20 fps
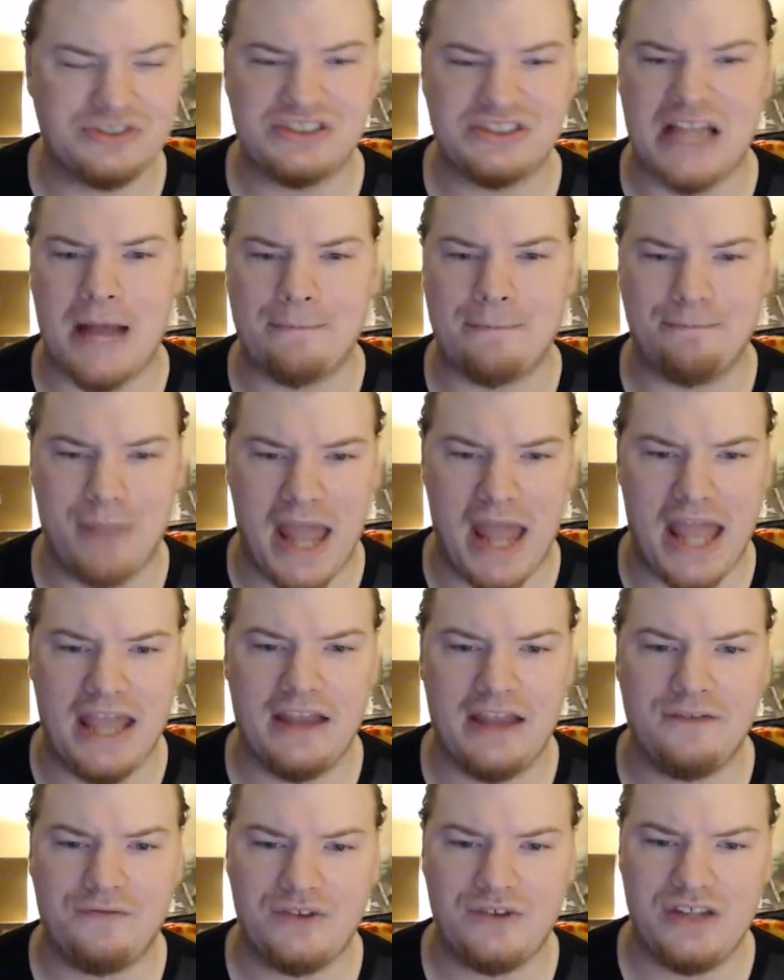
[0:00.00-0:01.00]
Stop
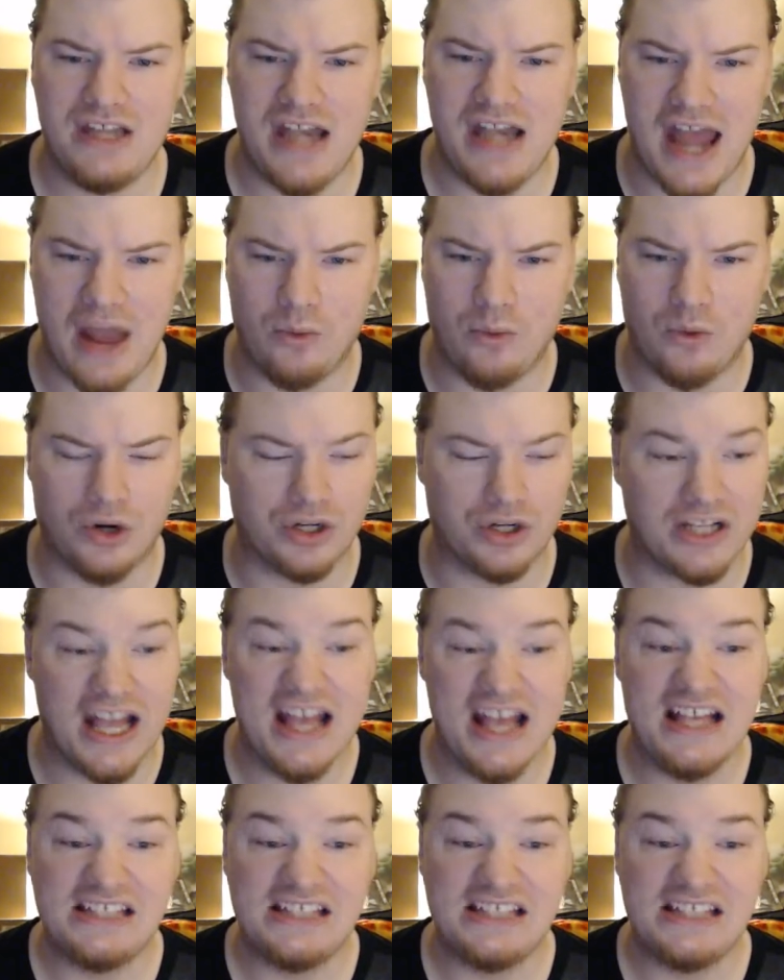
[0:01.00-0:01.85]
paying for the network.